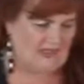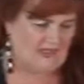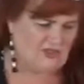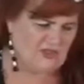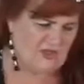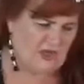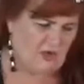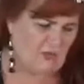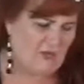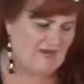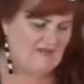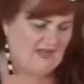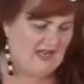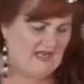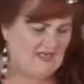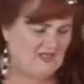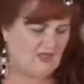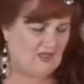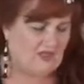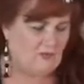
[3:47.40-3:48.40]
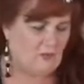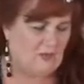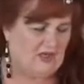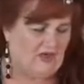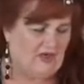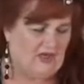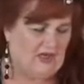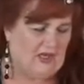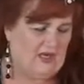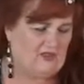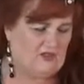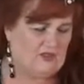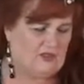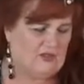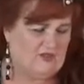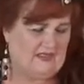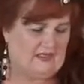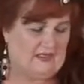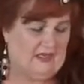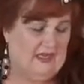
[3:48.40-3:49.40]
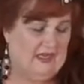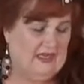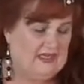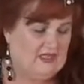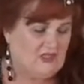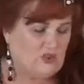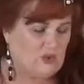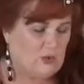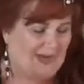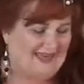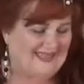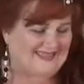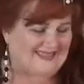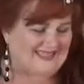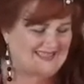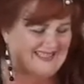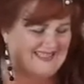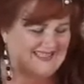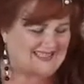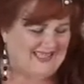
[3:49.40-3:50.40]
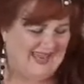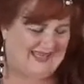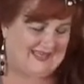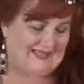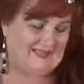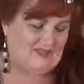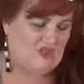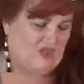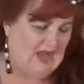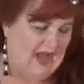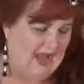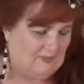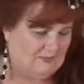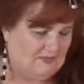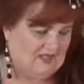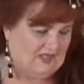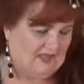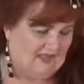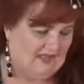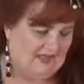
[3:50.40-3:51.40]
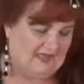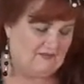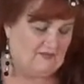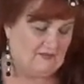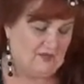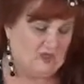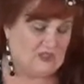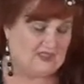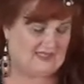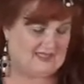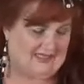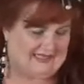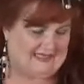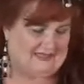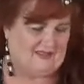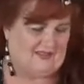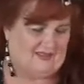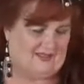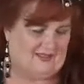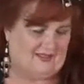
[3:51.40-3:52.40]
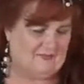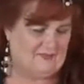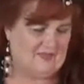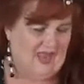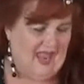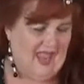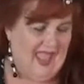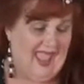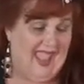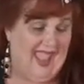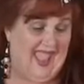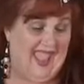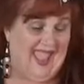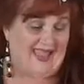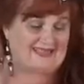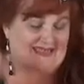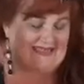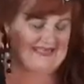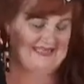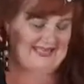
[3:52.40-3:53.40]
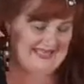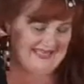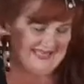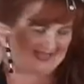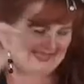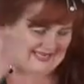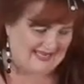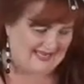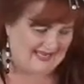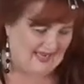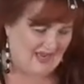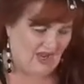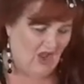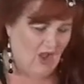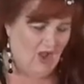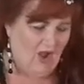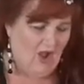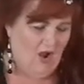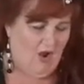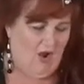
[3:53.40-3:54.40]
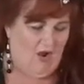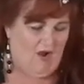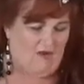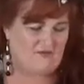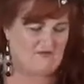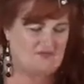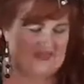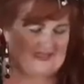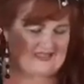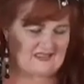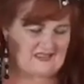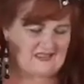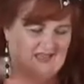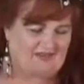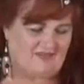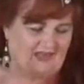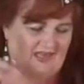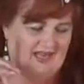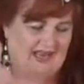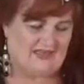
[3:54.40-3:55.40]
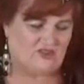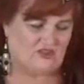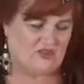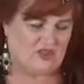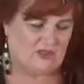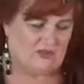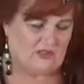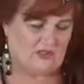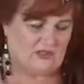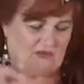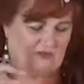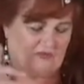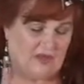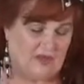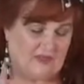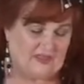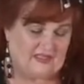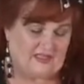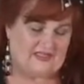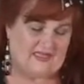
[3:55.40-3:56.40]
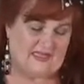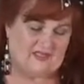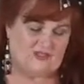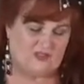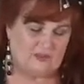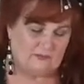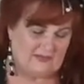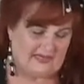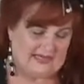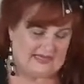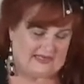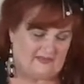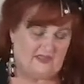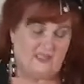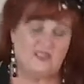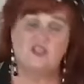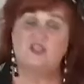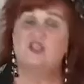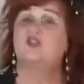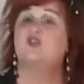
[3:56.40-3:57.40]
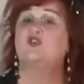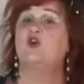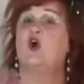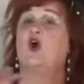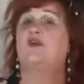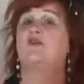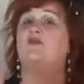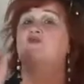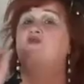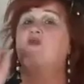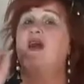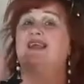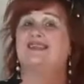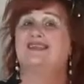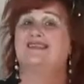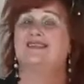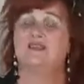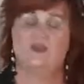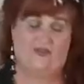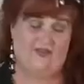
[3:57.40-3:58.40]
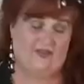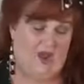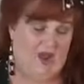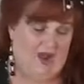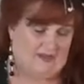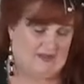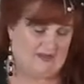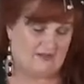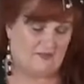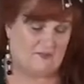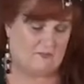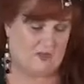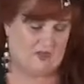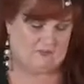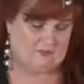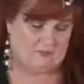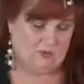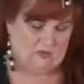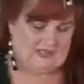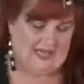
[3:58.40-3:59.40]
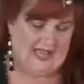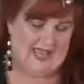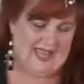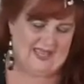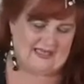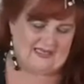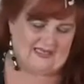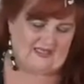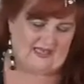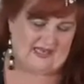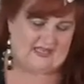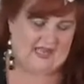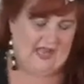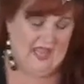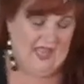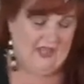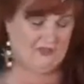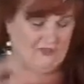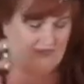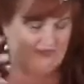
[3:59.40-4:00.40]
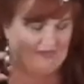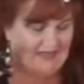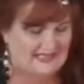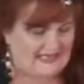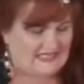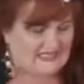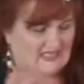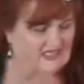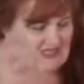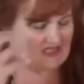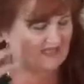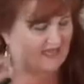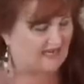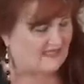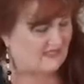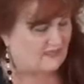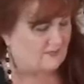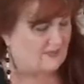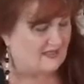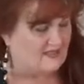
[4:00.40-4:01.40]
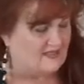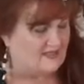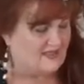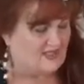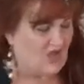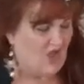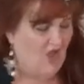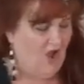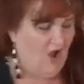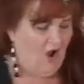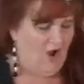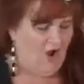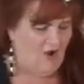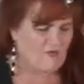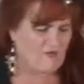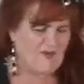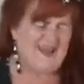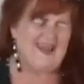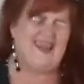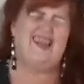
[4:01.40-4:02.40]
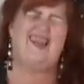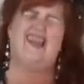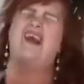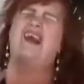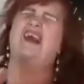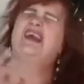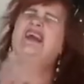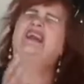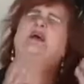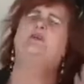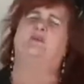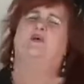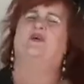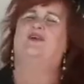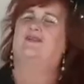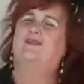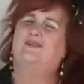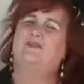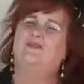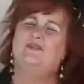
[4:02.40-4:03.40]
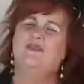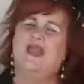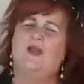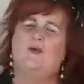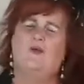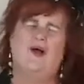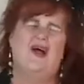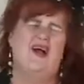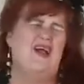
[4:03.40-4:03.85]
So Revelation, we're going to go to the 22nd chapter in verse 6. And he of the seven angels further said to me, this was John writing on the island of Patmos. He said, these statements are reliable. Well,